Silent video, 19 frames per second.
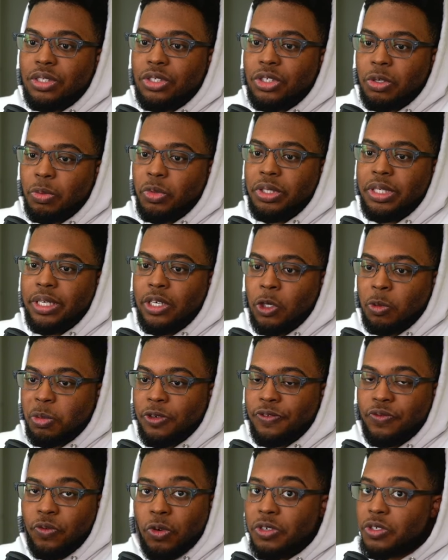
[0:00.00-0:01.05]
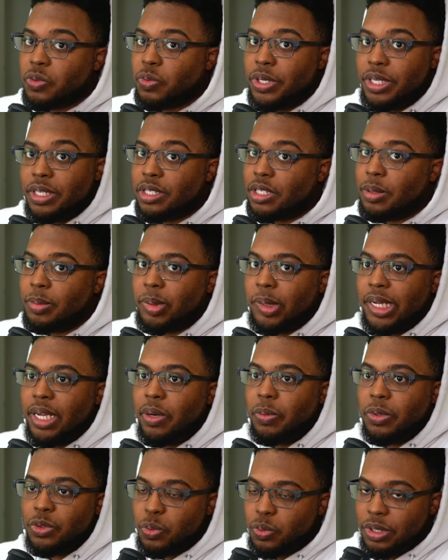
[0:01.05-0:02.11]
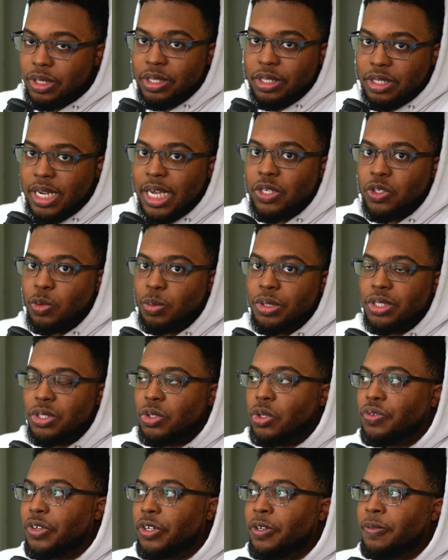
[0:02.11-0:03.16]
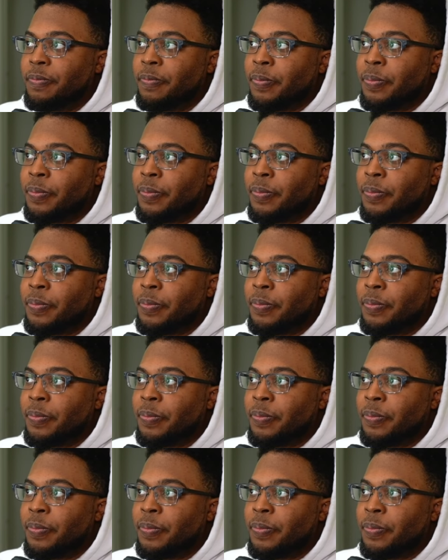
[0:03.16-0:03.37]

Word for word: someone to help her force weakness implant, which in this case would be Silver.